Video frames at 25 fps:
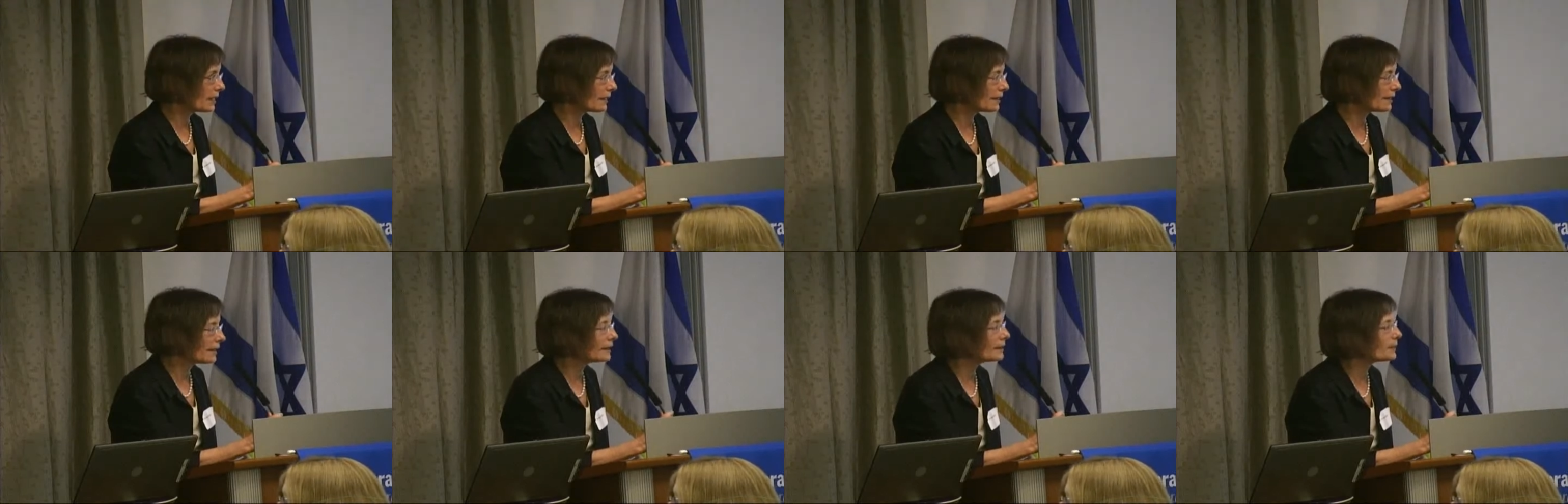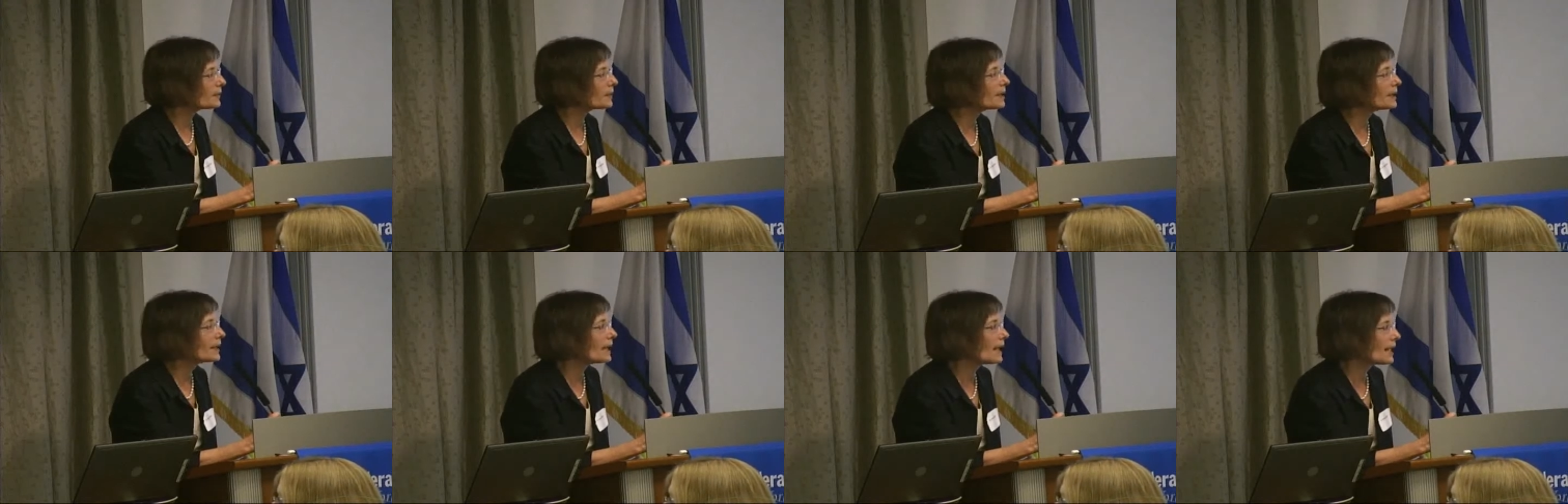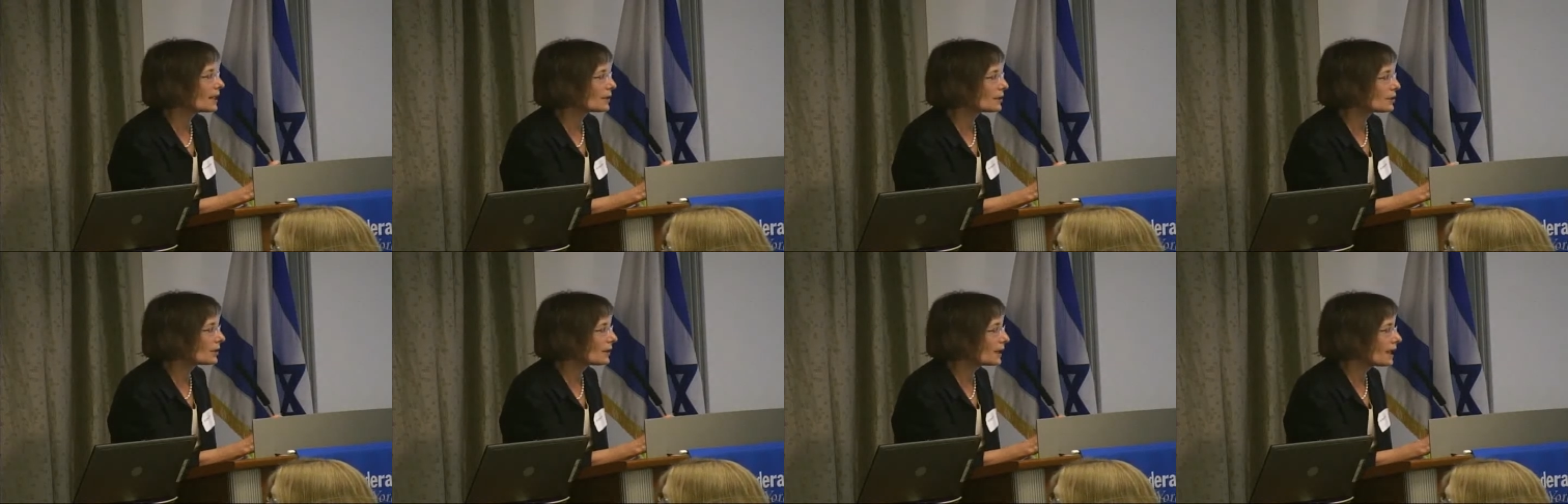and then I'm going to
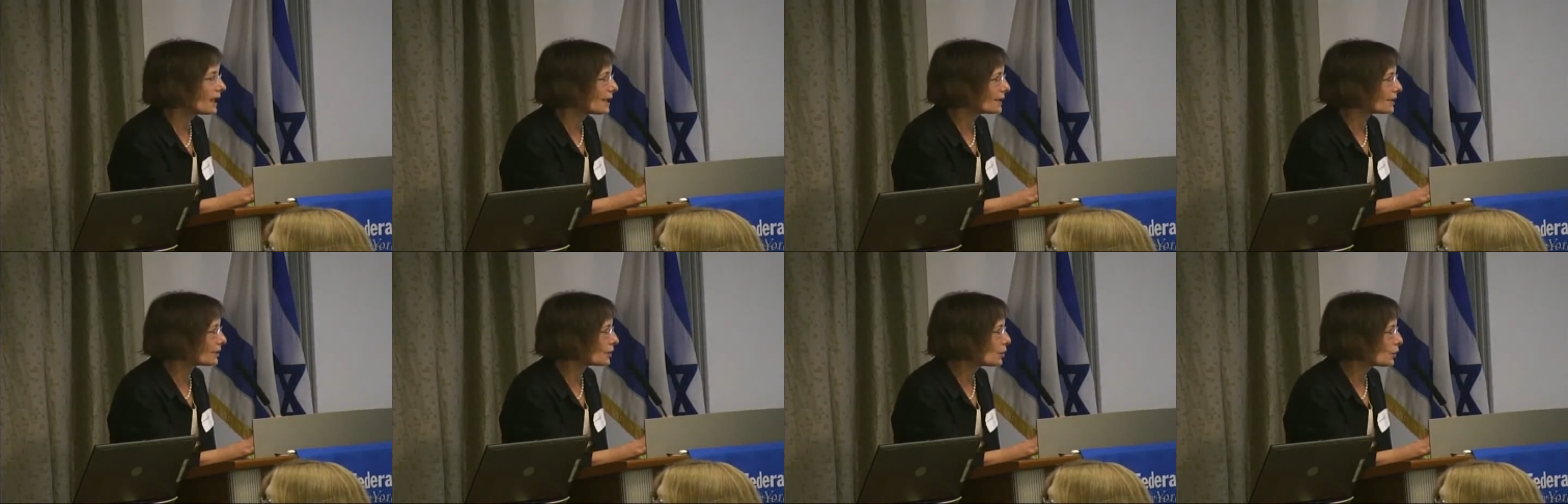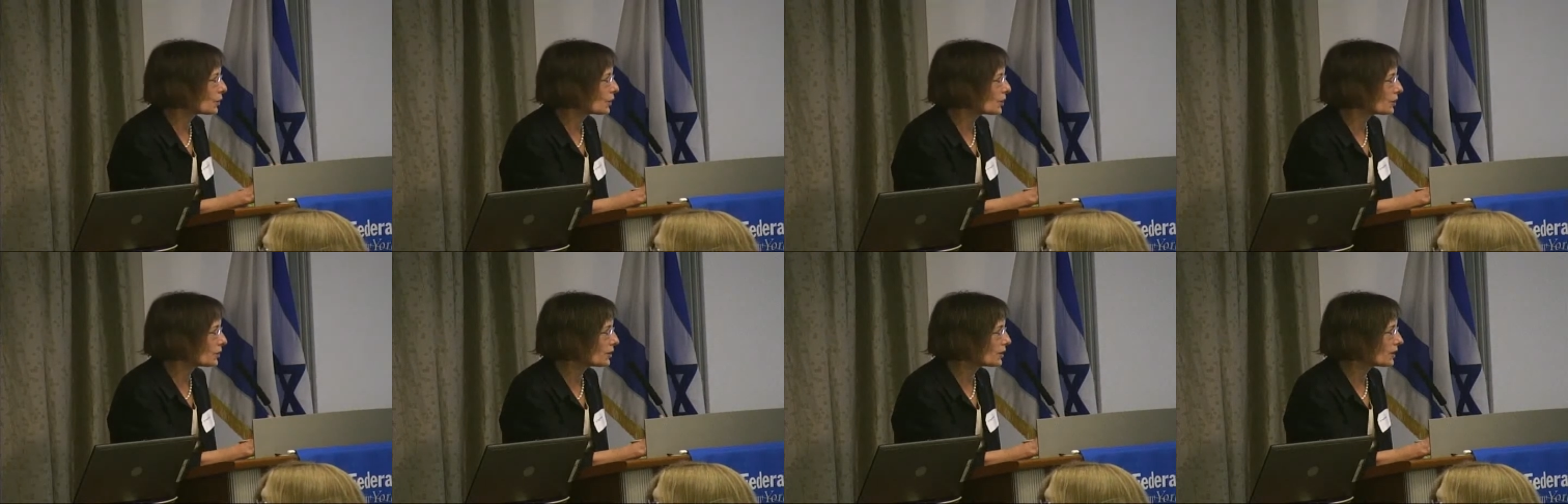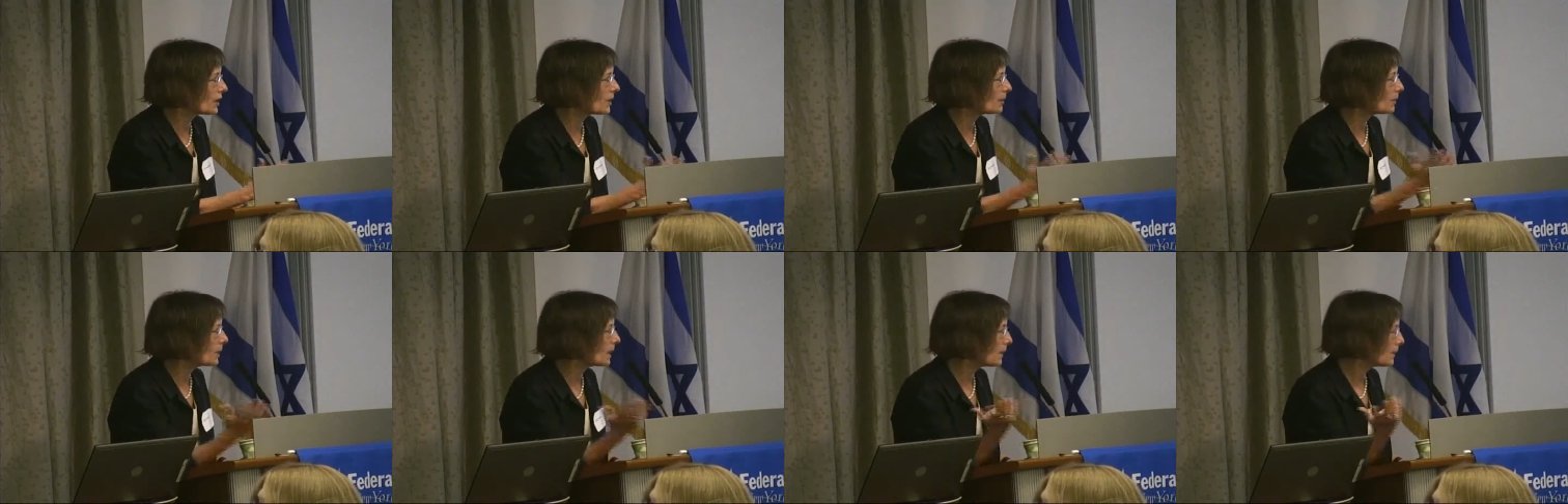actually ask George to
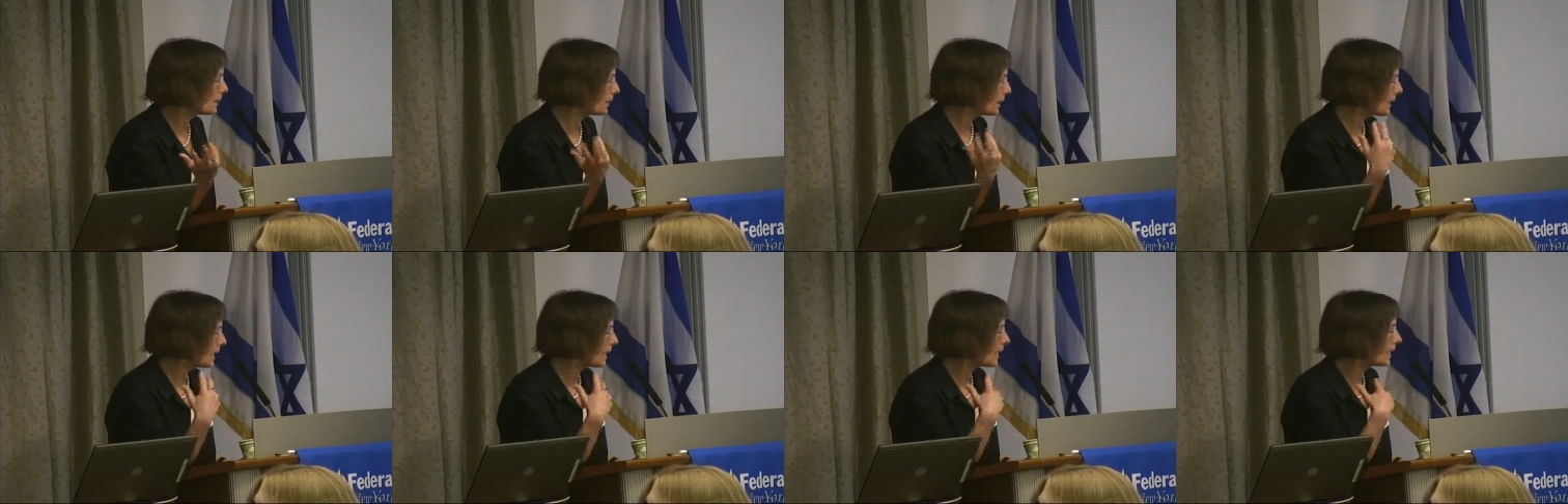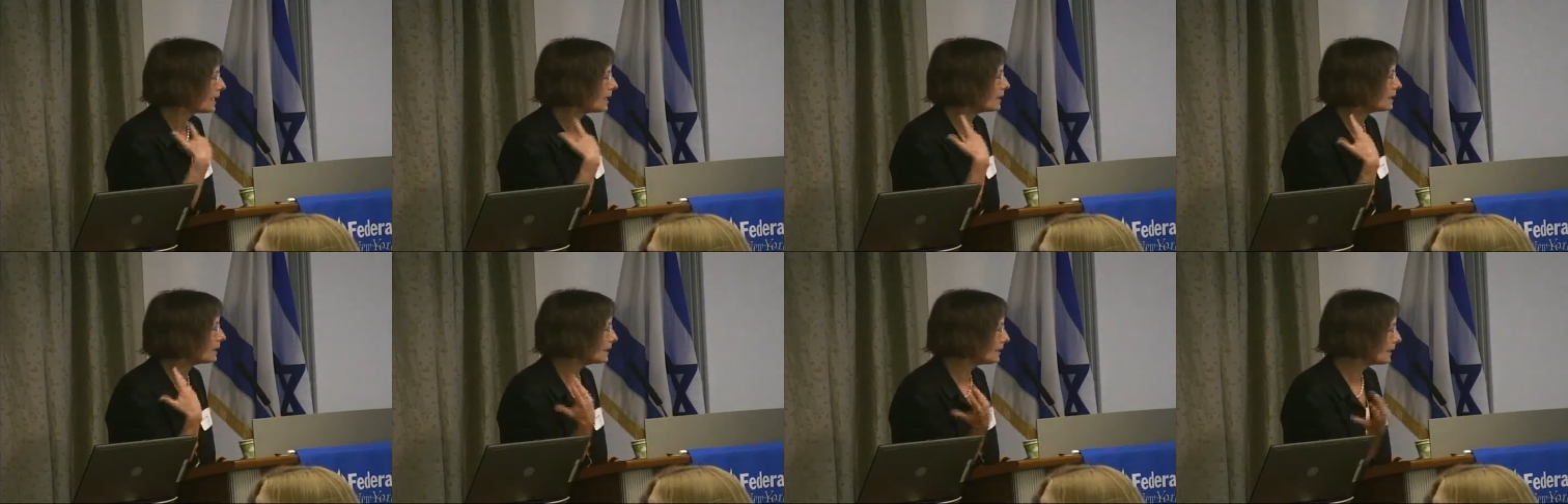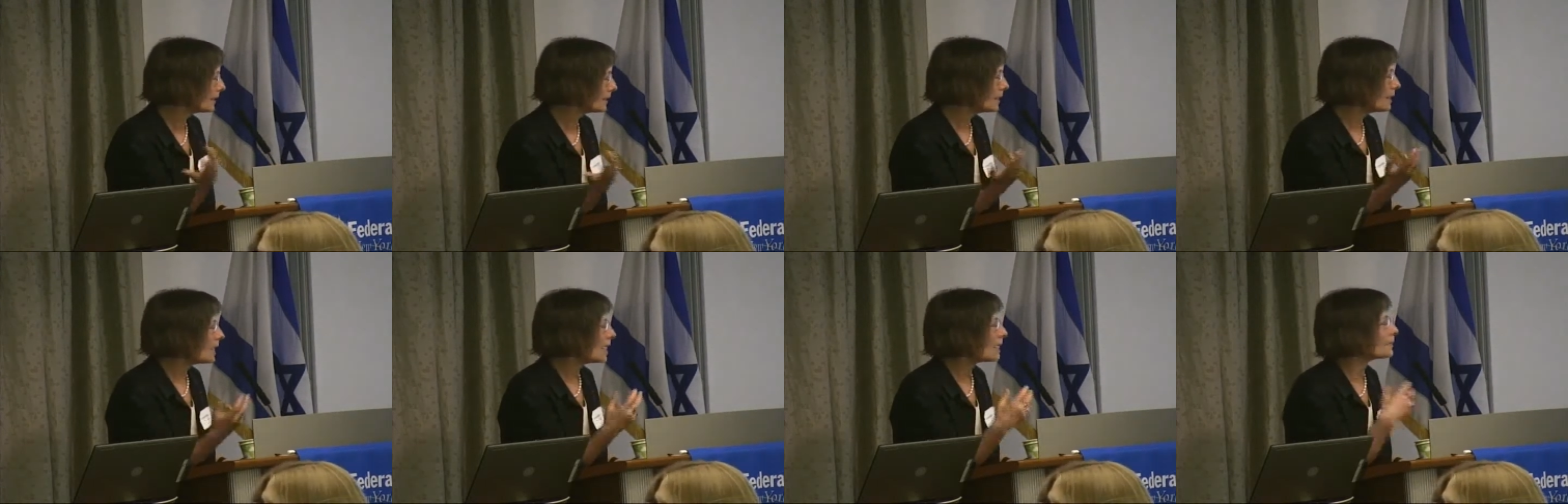come up, and
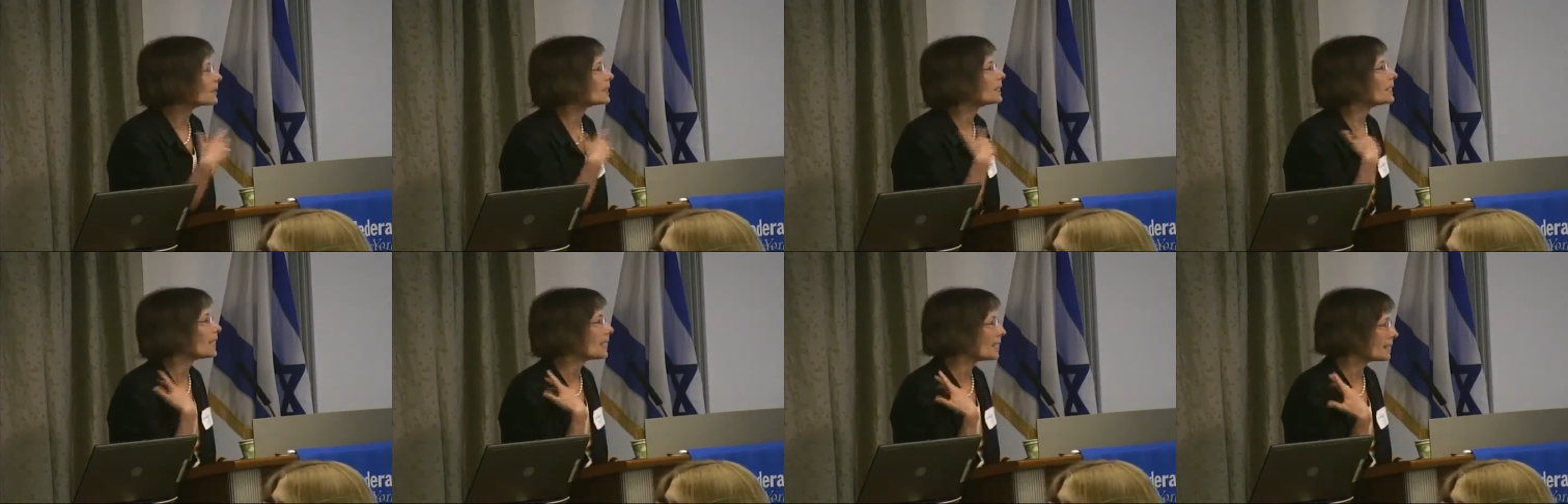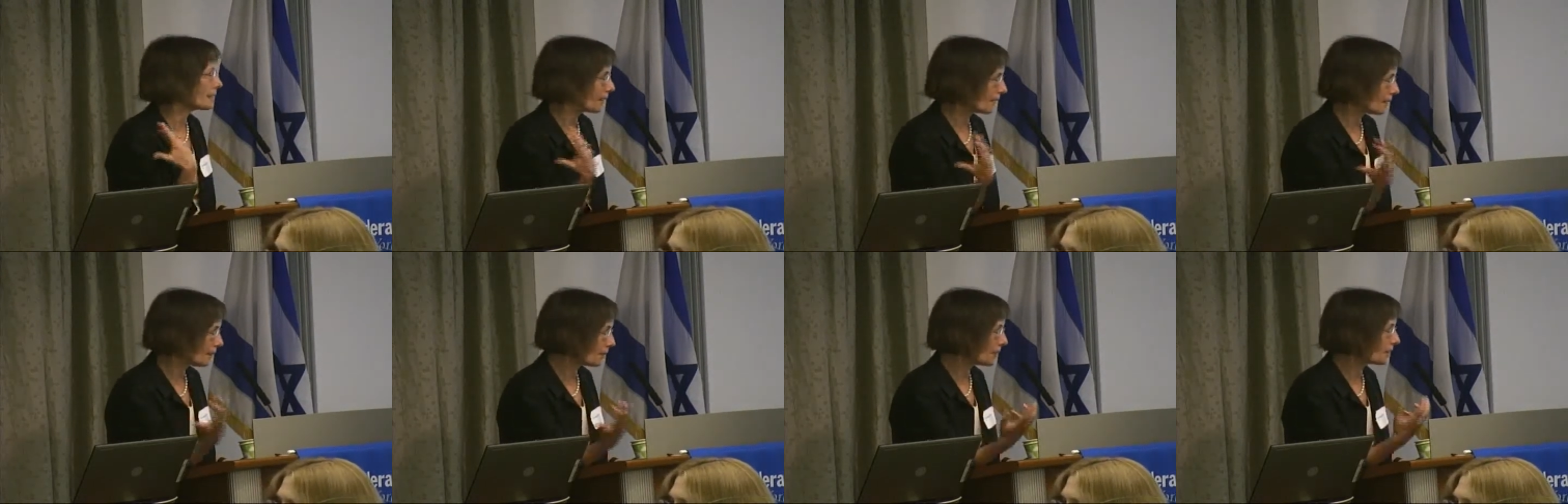I'm going to ask him